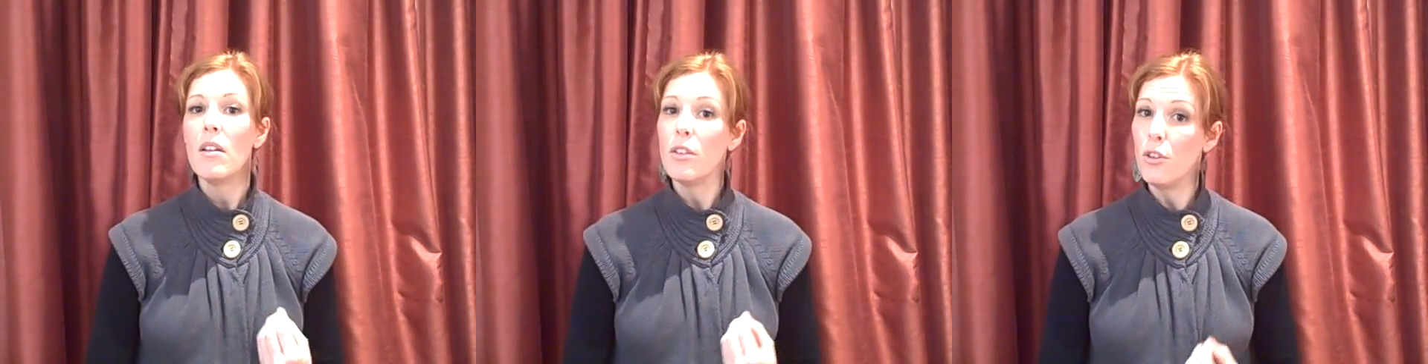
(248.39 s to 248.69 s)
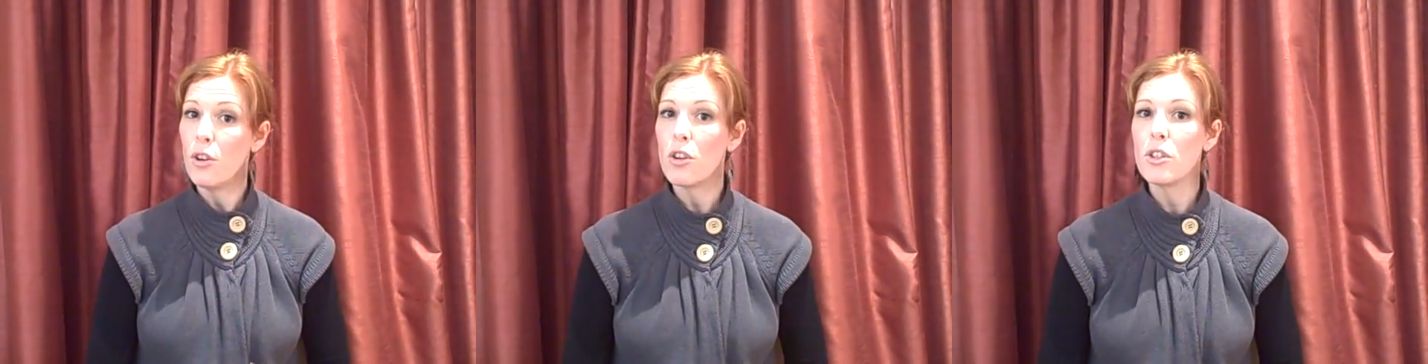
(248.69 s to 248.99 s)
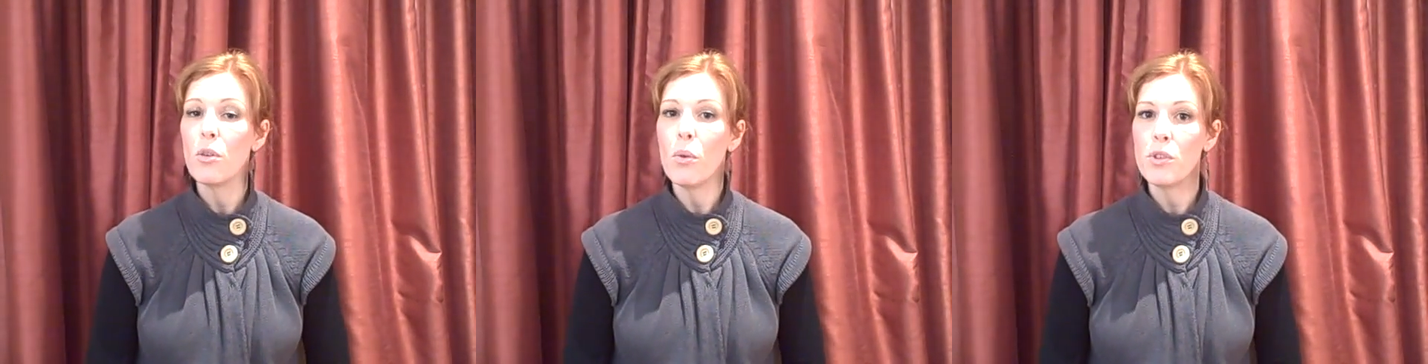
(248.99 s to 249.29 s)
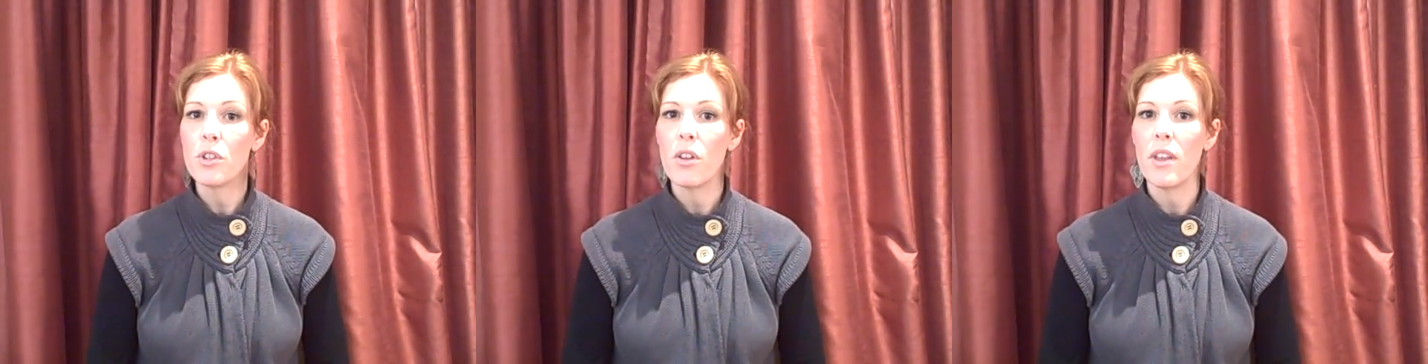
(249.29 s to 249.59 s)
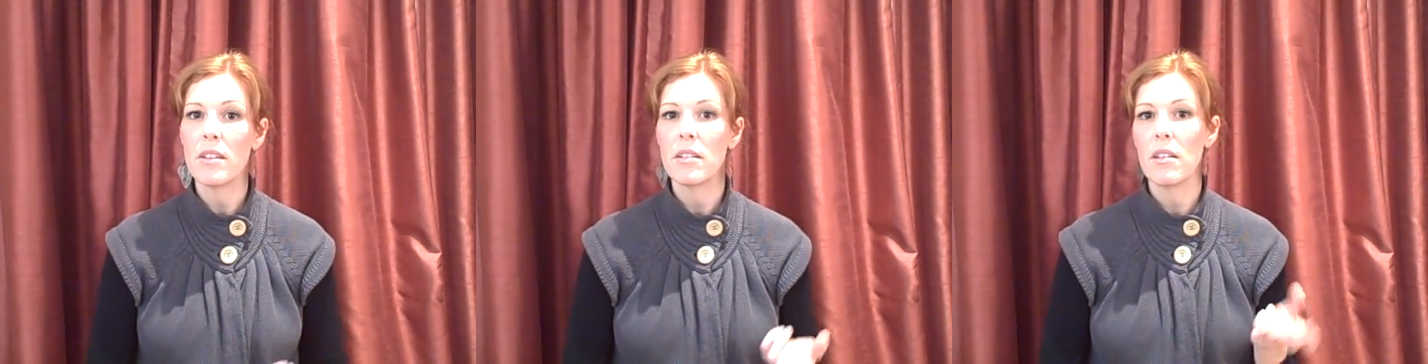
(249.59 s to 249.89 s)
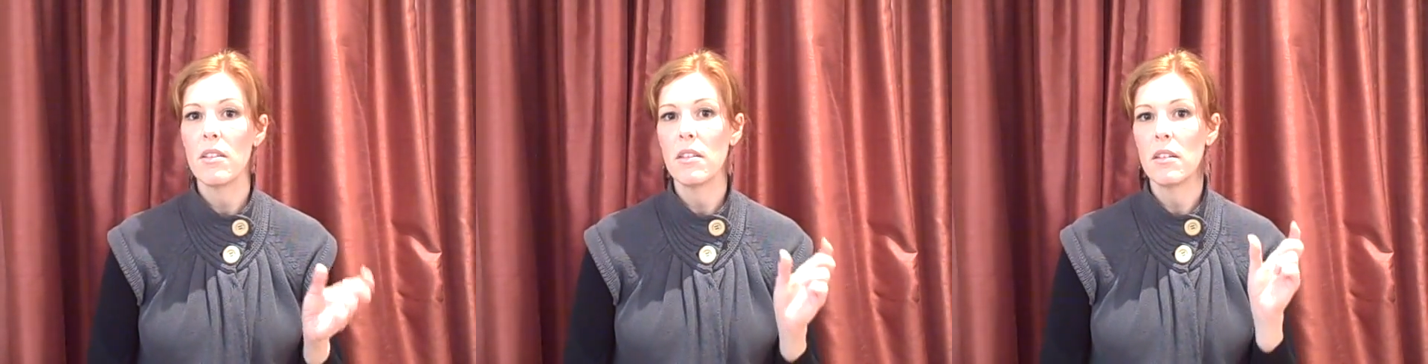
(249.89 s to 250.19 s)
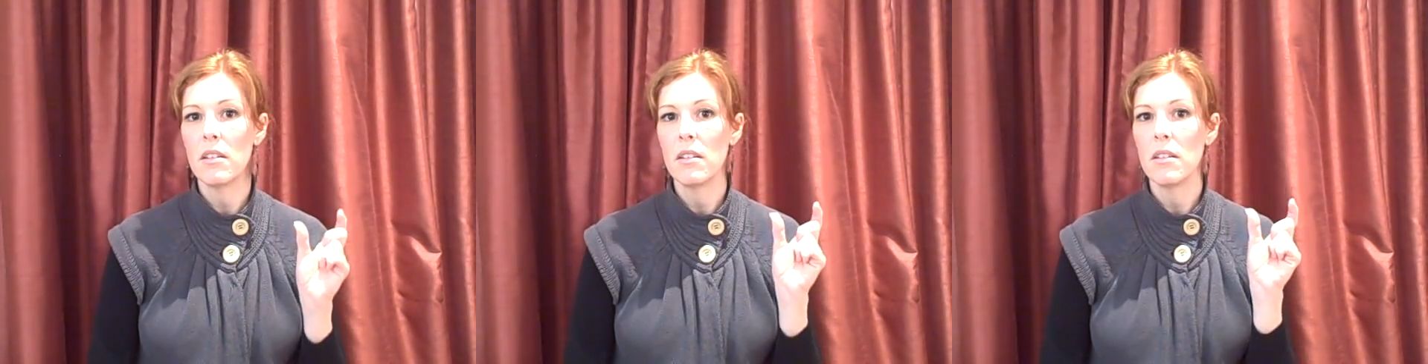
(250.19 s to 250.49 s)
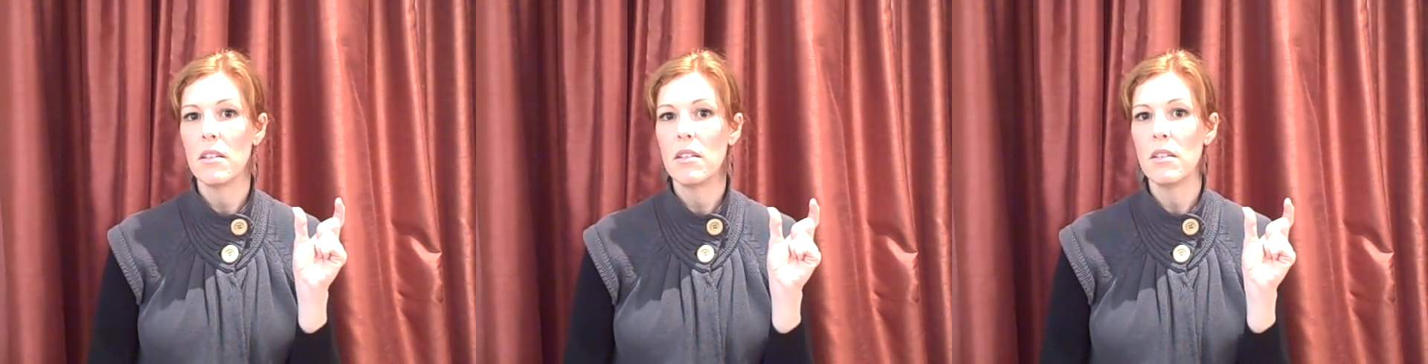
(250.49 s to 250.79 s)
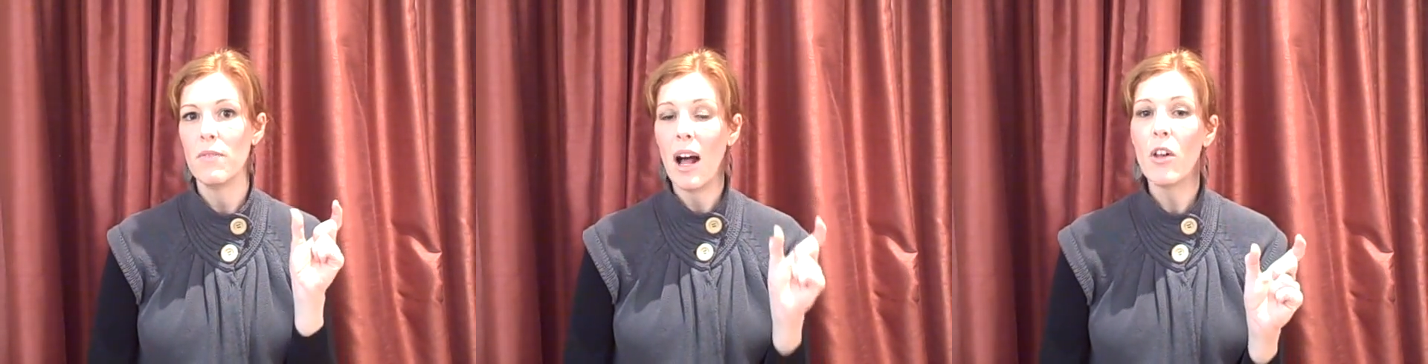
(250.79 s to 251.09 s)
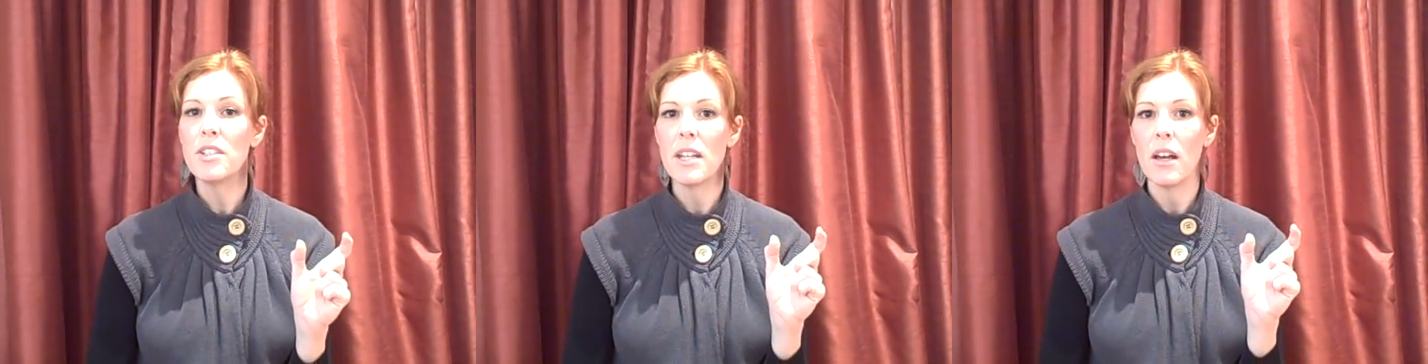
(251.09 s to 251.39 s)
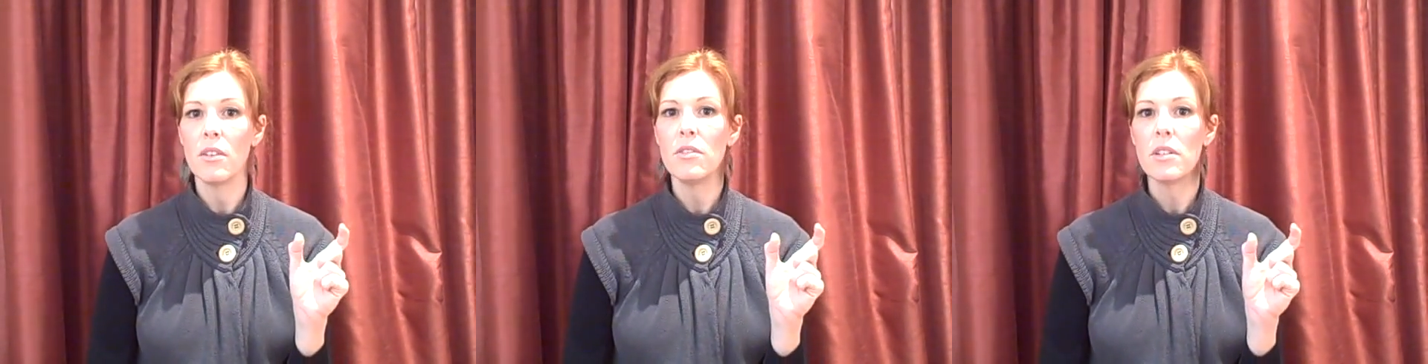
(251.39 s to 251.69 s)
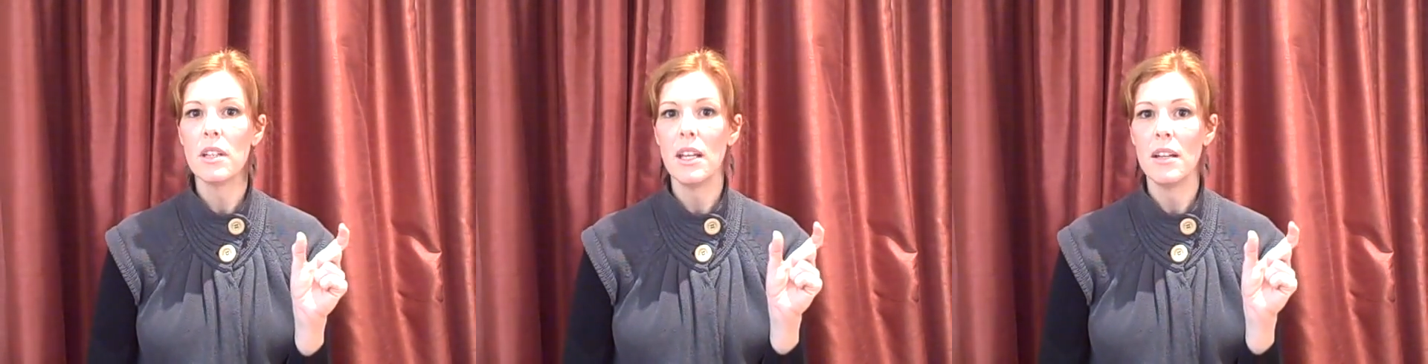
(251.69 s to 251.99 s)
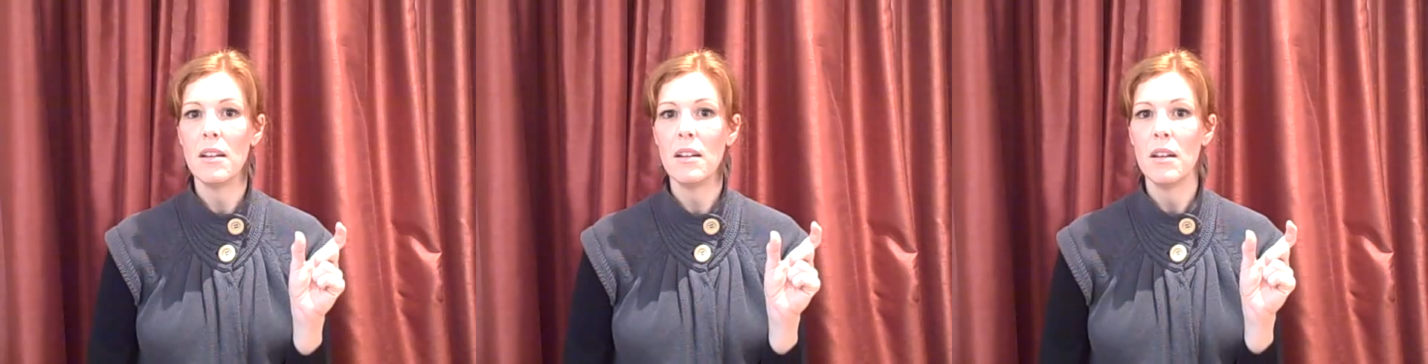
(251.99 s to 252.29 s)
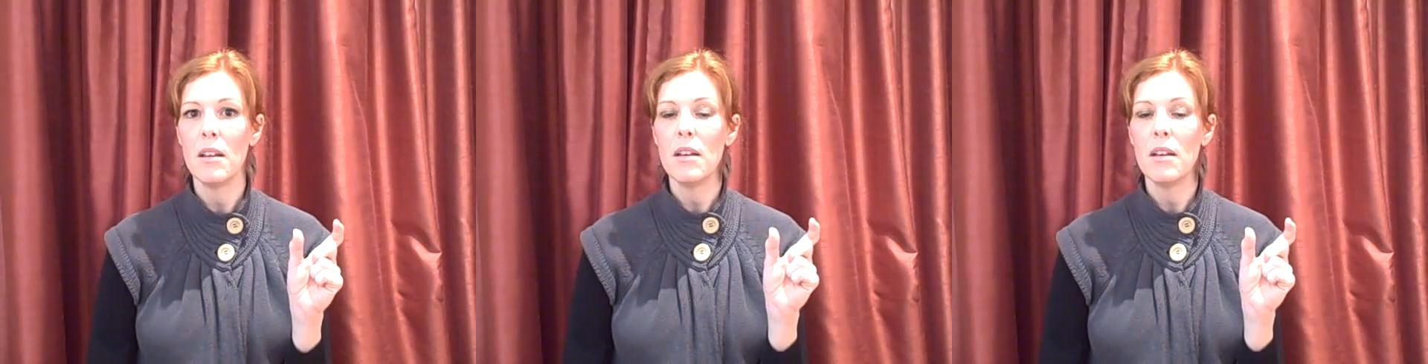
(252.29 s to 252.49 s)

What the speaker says: You noted also that the vowel sound in